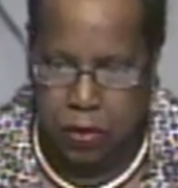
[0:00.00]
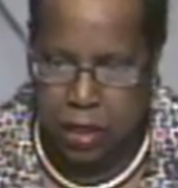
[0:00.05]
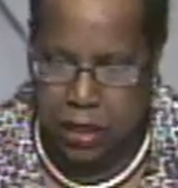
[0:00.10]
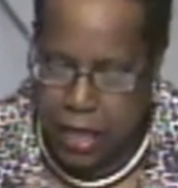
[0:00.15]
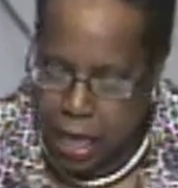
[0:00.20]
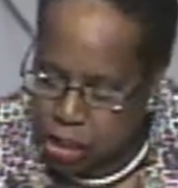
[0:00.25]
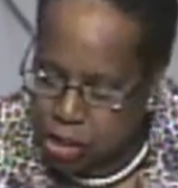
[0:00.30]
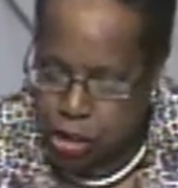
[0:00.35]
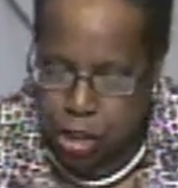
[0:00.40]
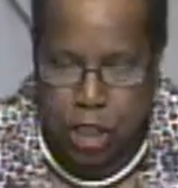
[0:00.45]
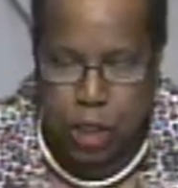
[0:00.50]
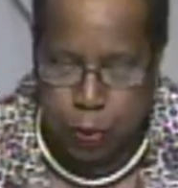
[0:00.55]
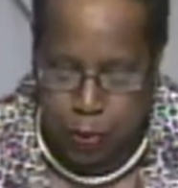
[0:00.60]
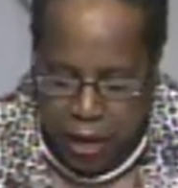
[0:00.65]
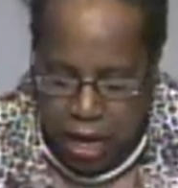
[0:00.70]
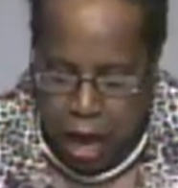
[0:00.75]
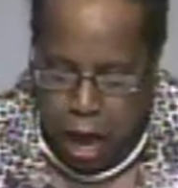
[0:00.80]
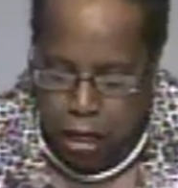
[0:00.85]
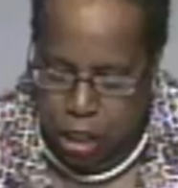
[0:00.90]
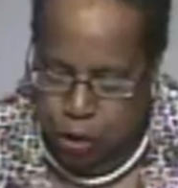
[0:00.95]
Let's just
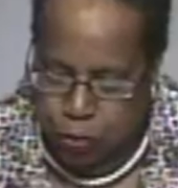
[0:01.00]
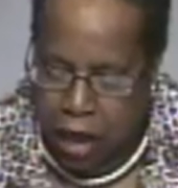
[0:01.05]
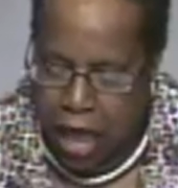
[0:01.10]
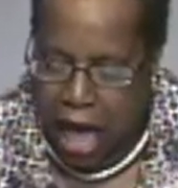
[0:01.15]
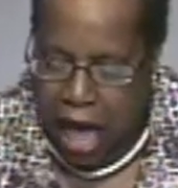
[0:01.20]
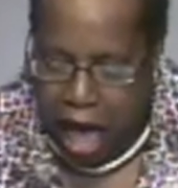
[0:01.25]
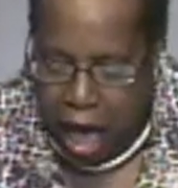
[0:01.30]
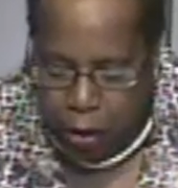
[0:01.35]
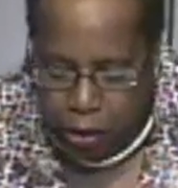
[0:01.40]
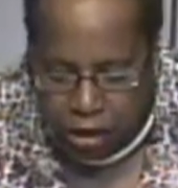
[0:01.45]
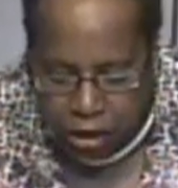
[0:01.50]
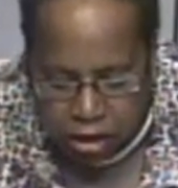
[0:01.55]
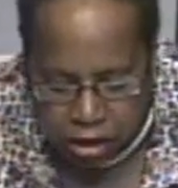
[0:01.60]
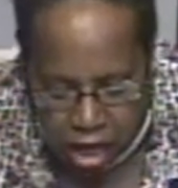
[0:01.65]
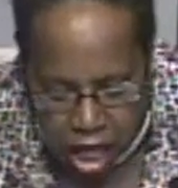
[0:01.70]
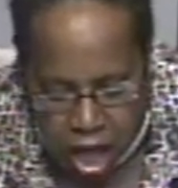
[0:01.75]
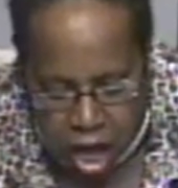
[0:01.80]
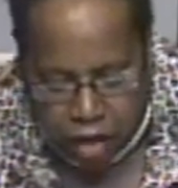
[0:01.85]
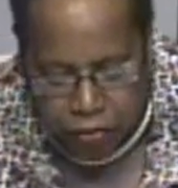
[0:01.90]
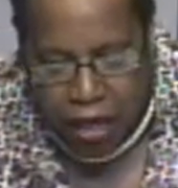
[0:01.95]
be honest, right? Our
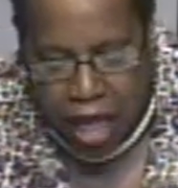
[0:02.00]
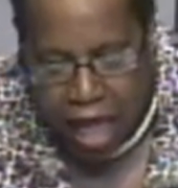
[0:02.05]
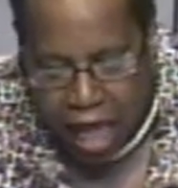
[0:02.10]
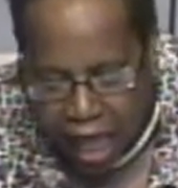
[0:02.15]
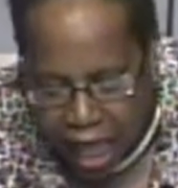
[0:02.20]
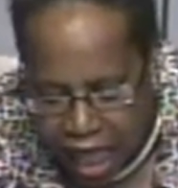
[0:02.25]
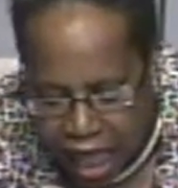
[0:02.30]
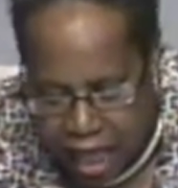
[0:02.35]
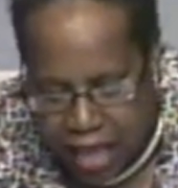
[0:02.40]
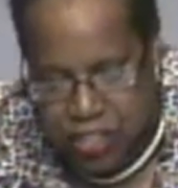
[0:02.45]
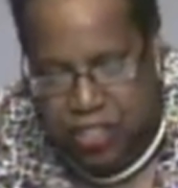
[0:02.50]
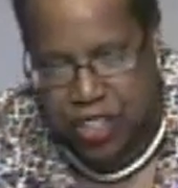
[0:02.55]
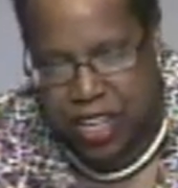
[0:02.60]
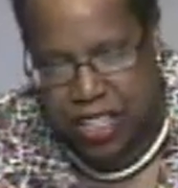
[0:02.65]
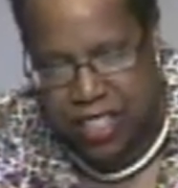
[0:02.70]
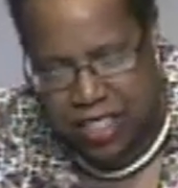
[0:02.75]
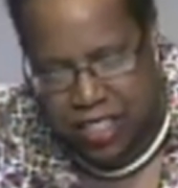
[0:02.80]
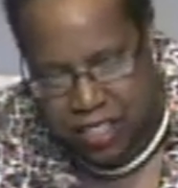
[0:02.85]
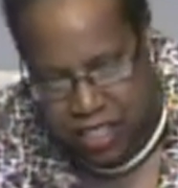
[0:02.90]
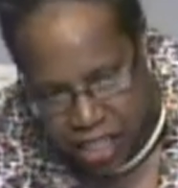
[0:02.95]
love has
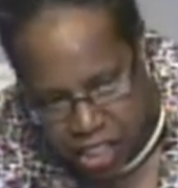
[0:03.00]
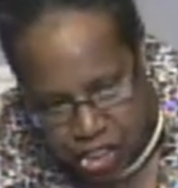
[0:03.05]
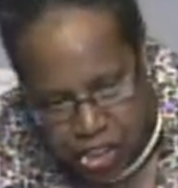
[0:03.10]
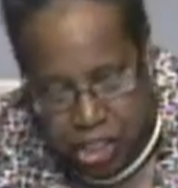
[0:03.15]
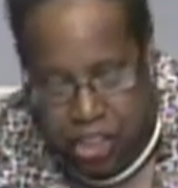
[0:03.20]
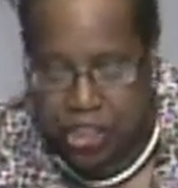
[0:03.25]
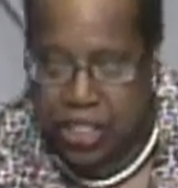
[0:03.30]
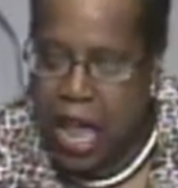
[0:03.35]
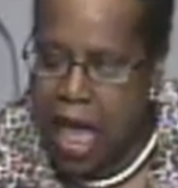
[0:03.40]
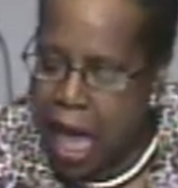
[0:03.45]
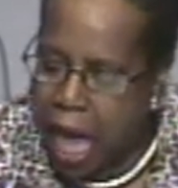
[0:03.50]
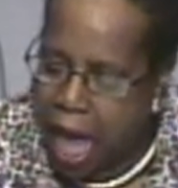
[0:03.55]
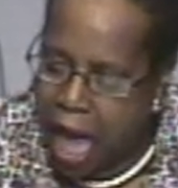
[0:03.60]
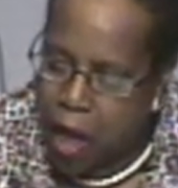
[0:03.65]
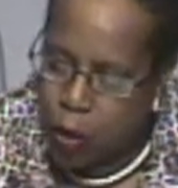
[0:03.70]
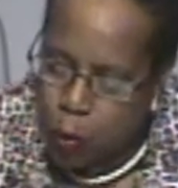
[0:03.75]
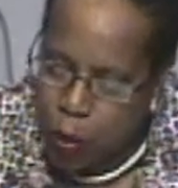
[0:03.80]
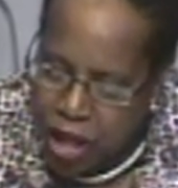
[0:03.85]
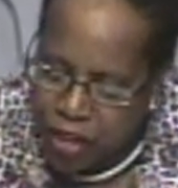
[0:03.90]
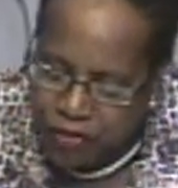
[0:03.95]
conditions,
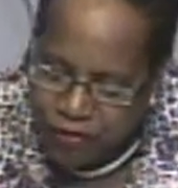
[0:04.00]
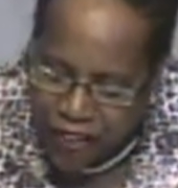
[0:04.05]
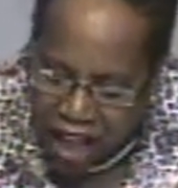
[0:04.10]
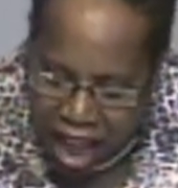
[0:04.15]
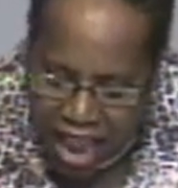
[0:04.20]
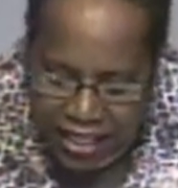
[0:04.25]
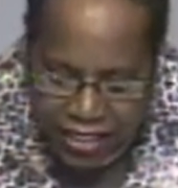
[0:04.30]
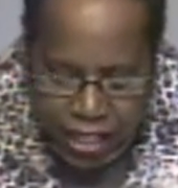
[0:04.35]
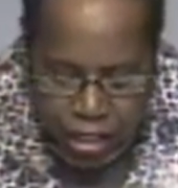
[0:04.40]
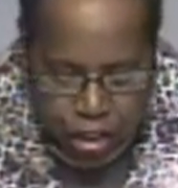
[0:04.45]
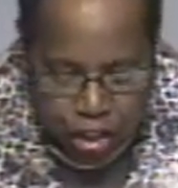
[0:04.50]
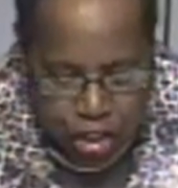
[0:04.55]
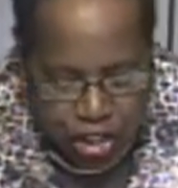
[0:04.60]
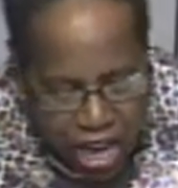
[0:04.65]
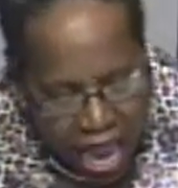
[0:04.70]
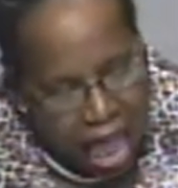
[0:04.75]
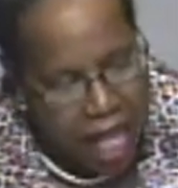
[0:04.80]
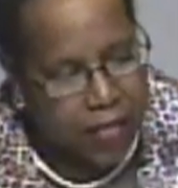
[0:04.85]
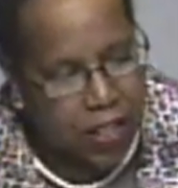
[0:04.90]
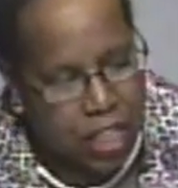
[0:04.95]
and we find it
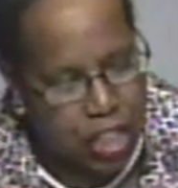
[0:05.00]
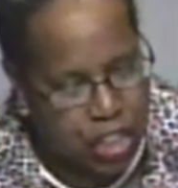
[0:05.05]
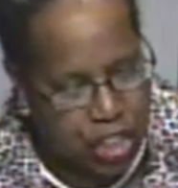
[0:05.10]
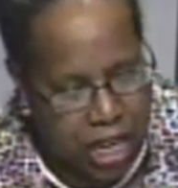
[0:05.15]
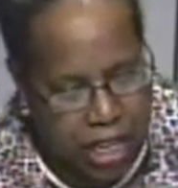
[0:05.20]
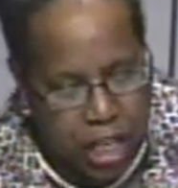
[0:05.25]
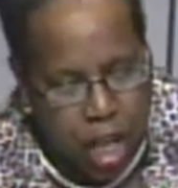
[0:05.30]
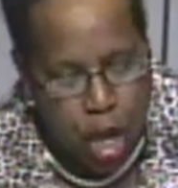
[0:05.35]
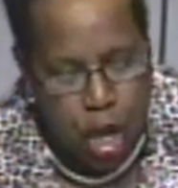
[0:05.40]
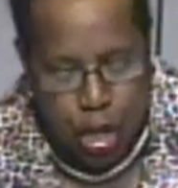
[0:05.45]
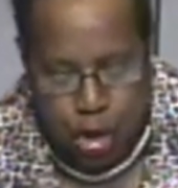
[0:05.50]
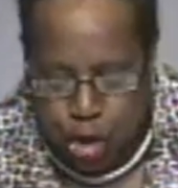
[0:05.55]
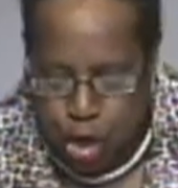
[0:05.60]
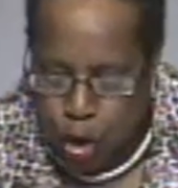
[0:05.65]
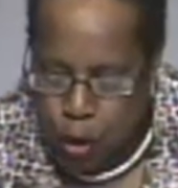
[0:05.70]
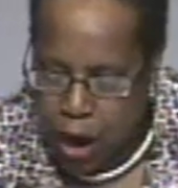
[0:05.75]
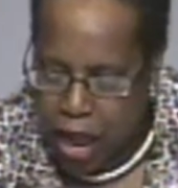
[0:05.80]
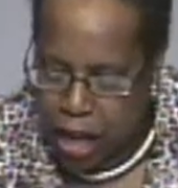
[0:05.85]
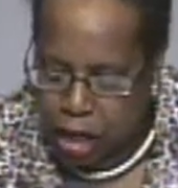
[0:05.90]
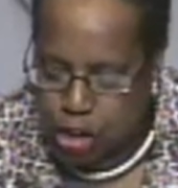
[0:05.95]
challenging
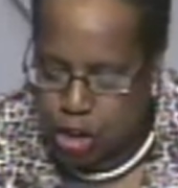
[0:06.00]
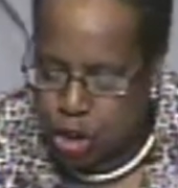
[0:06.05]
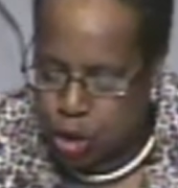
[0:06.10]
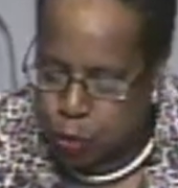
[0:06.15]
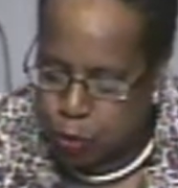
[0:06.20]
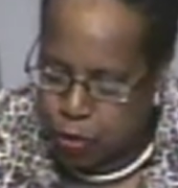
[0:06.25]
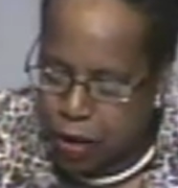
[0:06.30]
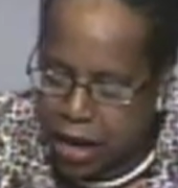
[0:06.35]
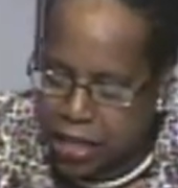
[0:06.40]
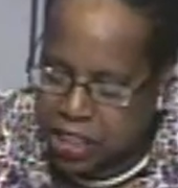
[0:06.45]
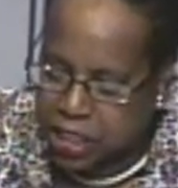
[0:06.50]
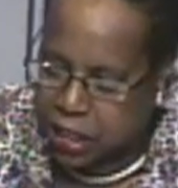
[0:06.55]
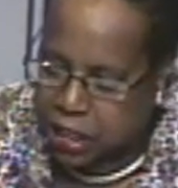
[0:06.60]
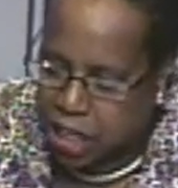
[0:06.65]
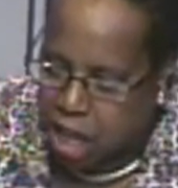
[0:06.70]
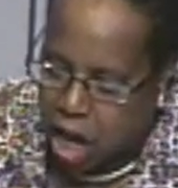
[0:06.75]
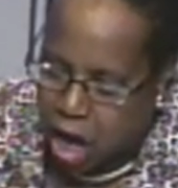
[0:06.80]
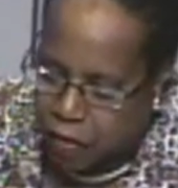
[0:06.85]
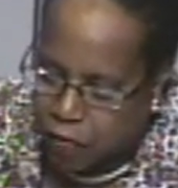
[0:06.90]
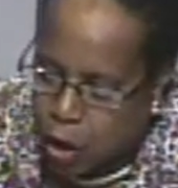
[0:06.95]
to express
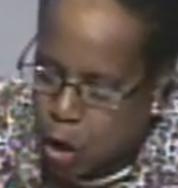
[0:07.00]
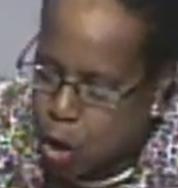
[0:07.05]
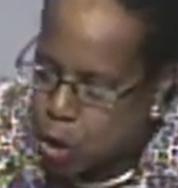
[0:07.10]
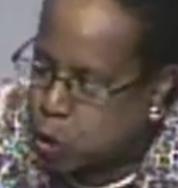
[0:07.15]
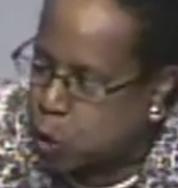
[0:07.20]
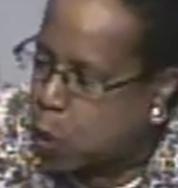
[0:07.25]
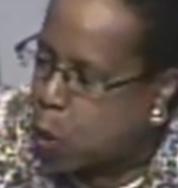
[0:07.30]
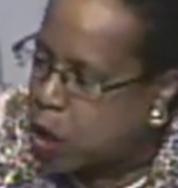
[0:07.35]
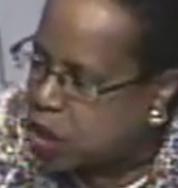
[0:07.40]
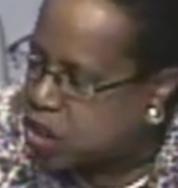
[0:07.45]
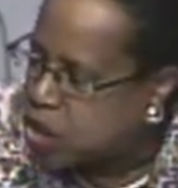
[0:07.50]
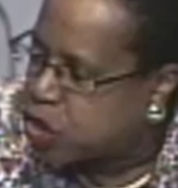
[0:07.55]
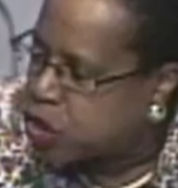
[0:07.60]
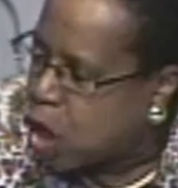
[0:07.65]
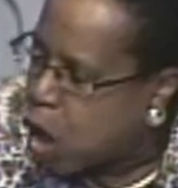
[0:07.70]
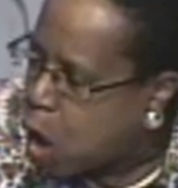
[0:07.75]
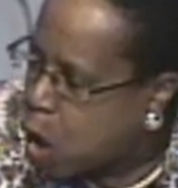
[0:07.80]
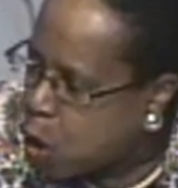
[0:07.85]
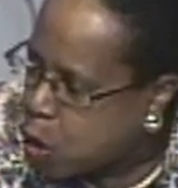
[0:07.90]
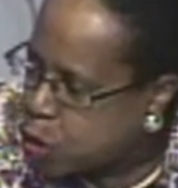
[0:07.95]
love toward
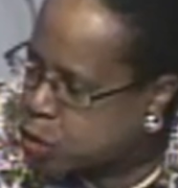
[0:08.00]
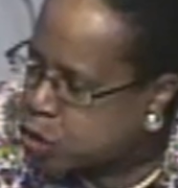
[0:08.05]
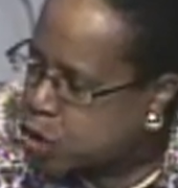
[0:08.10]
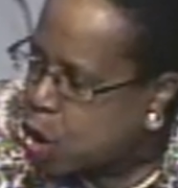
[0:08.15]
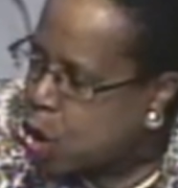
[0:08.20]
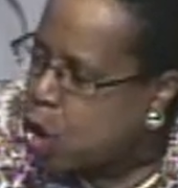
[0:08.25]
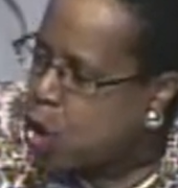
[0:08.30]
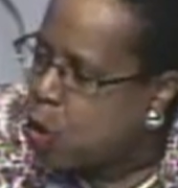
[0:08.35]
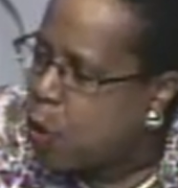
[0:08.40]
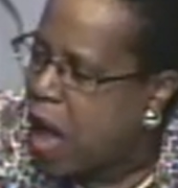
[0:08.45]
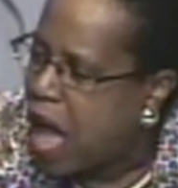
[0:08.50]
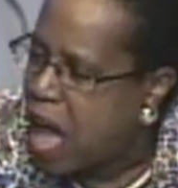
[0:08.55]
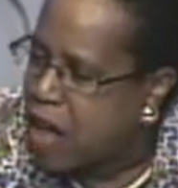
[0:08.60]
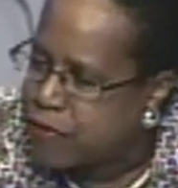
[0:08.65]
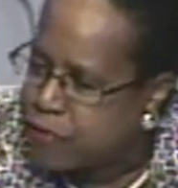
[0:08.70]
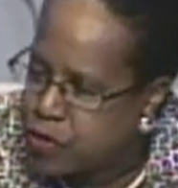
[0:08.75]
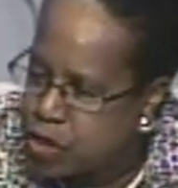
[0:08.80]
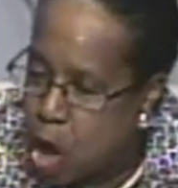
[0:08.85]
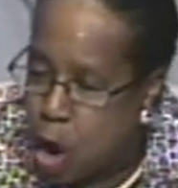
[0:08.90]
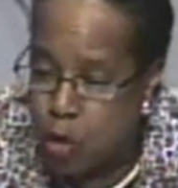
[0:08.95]
those who
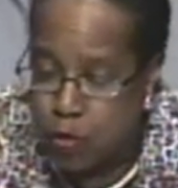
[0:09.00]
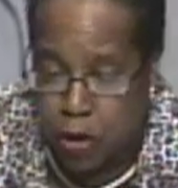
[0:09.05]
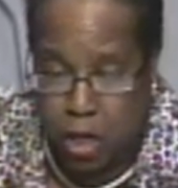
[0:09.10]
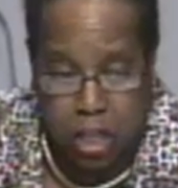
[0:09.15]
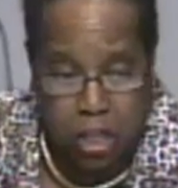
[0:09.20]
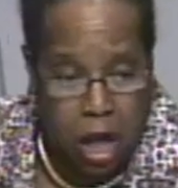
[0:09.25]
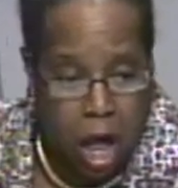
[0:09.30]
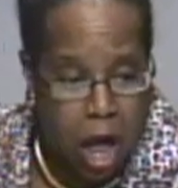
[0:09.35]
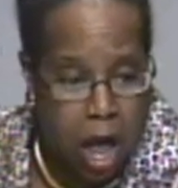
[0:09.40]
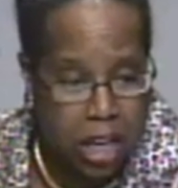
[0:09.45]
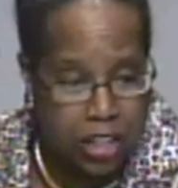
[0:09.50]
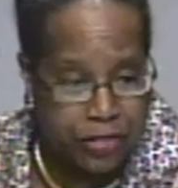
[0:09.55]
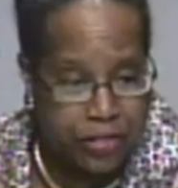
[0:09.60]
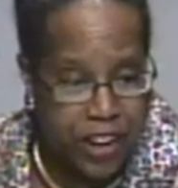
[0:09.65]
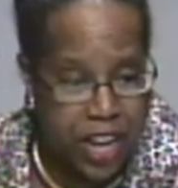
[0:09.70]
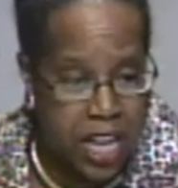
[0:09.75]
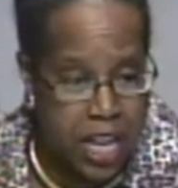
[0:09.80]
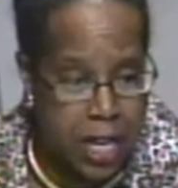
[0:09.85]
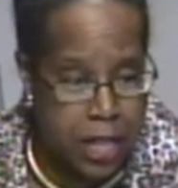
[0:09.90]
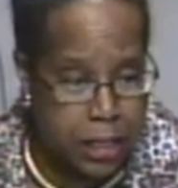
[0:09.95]
have no regard for
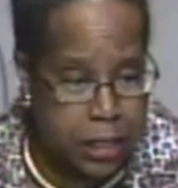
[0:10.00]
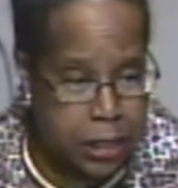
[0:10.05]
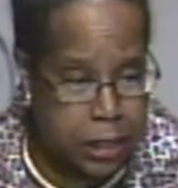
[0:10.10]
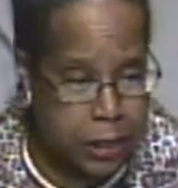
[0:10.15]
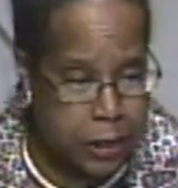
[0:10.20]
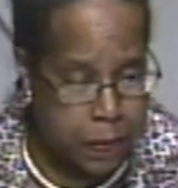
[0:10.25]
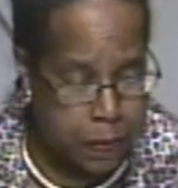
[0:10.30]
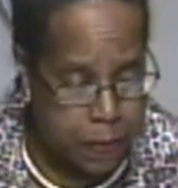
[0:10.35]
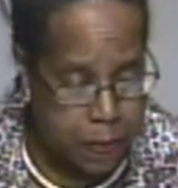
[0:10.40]
us,